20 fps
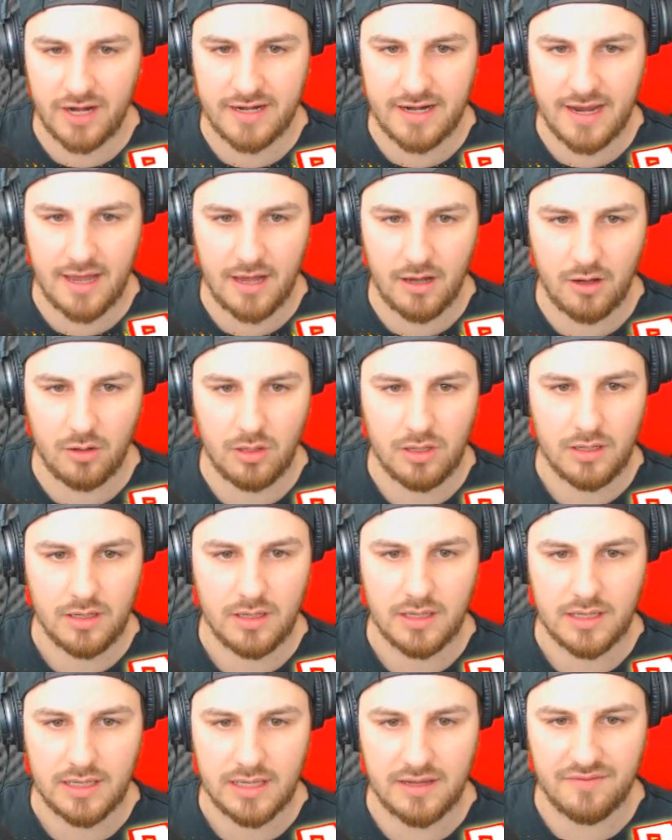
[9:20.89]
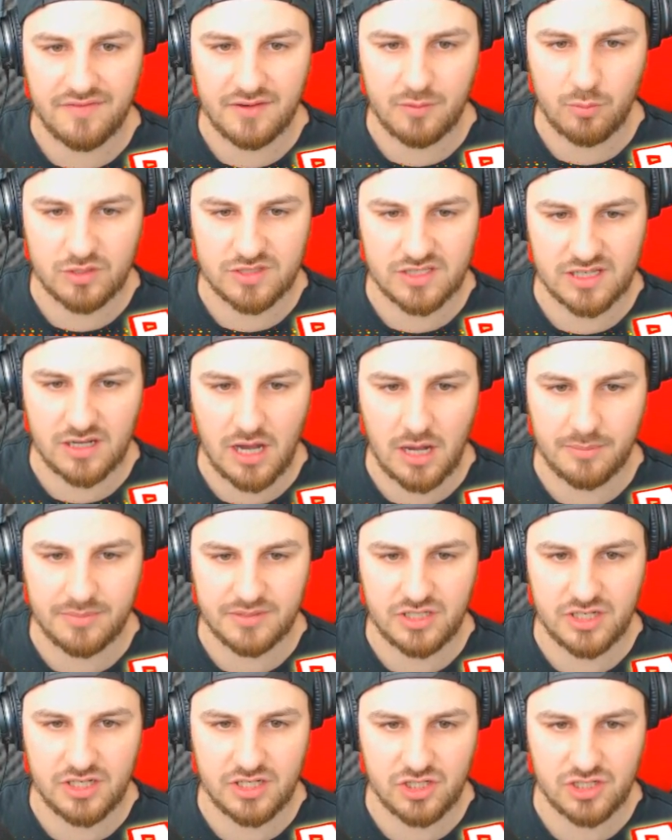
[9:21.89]
right now. If it was a
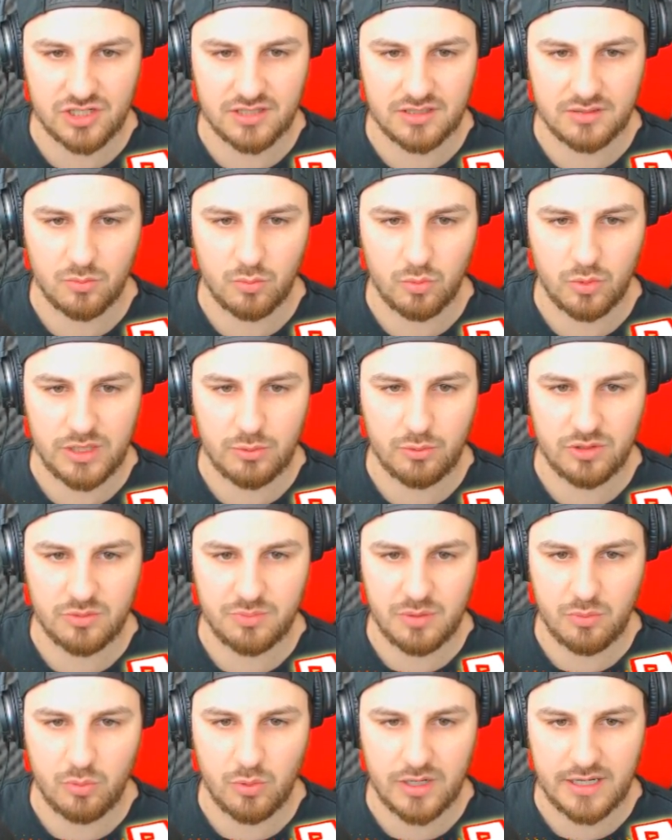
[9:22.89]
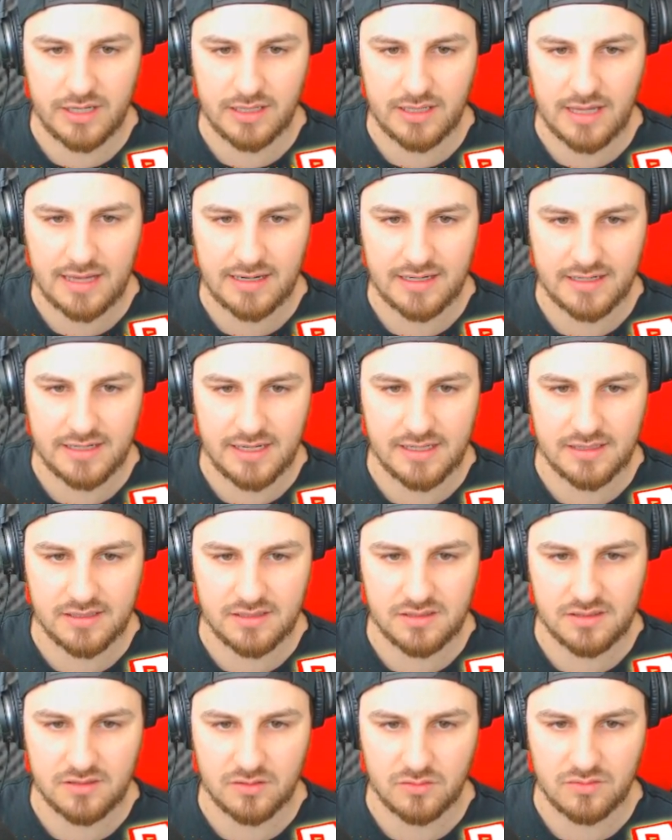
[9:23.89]
competition, we would be winning, and it
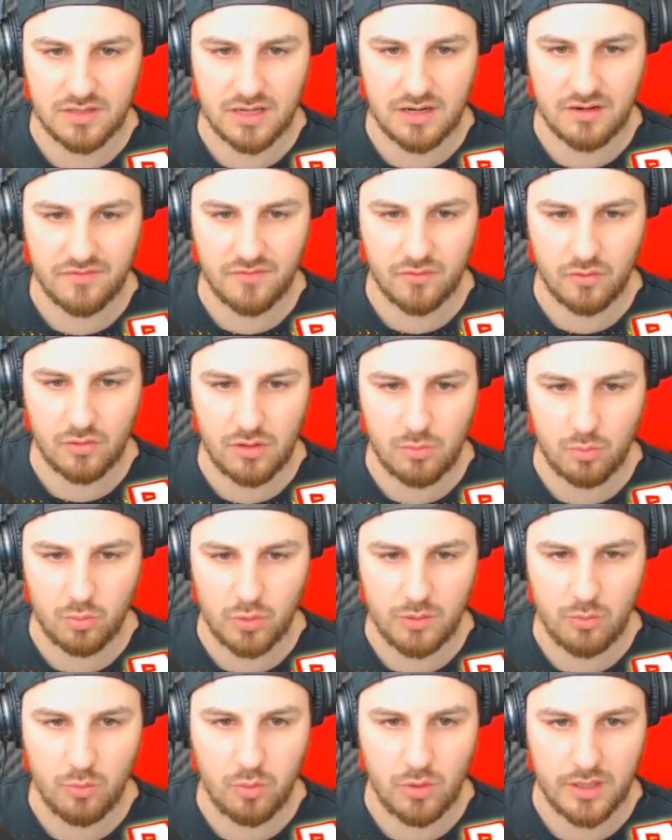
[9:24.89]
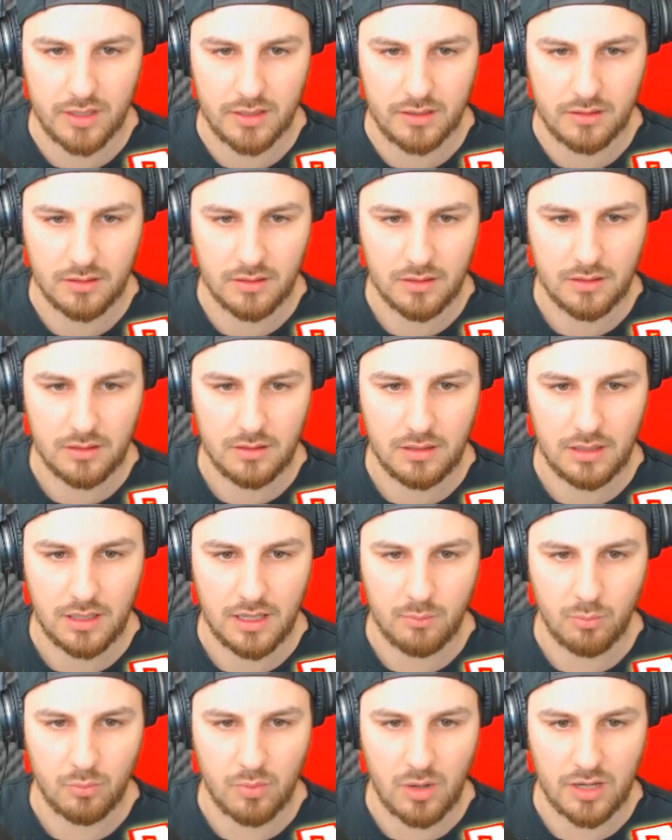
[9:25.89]
is, so therefore we win.
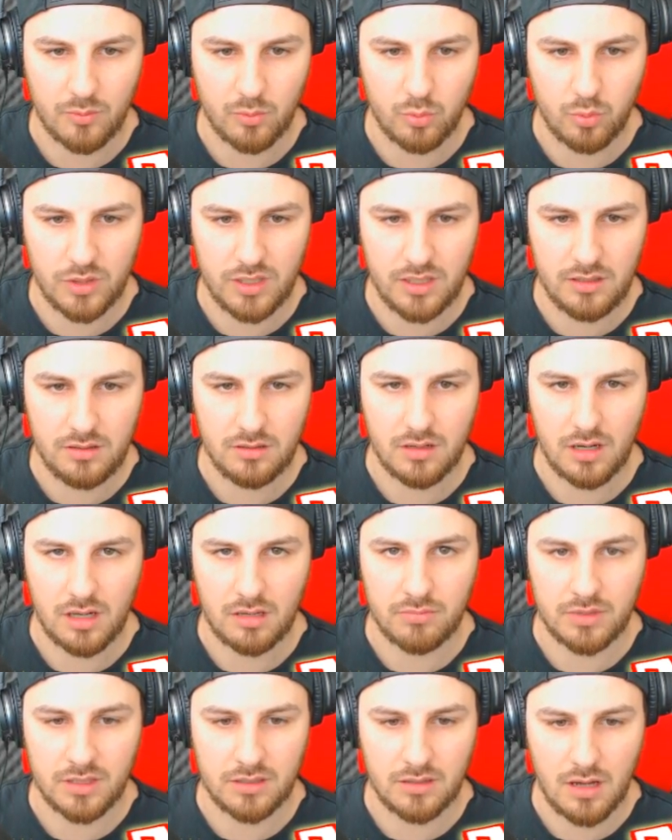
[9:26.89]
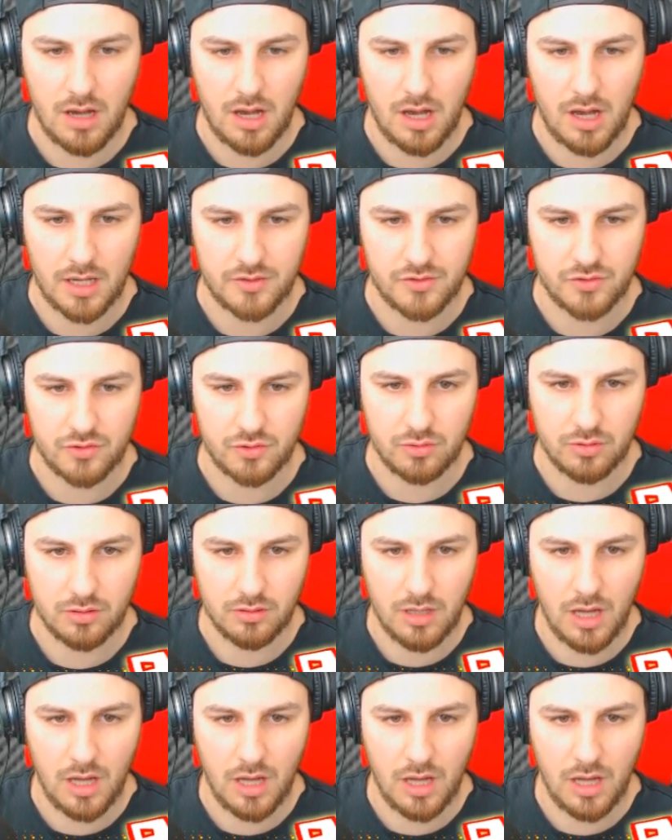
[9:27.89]
And by we, I mean I do.